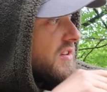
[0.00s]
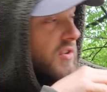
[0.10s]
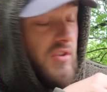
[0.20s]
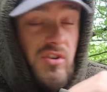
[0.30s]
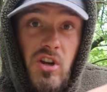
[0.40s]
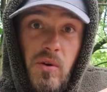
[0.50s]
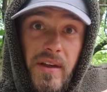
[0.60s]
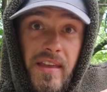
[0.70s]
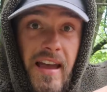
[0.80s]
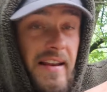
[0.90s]
I've got the two
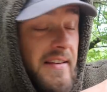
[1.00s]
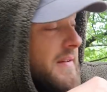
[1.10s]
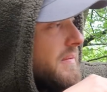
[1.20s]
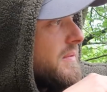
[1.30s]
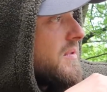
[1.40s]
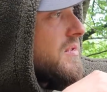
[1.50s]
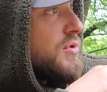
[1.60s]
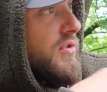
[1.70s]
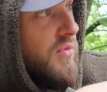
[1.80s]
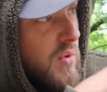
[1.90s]
at the end.
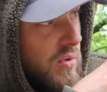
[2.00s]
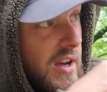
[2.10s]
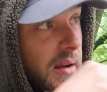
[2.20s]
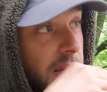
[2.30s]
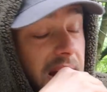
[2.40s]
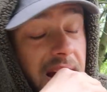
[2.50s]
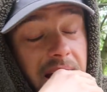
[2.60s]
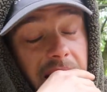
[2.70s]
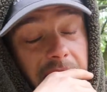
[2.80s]
So I've walked up there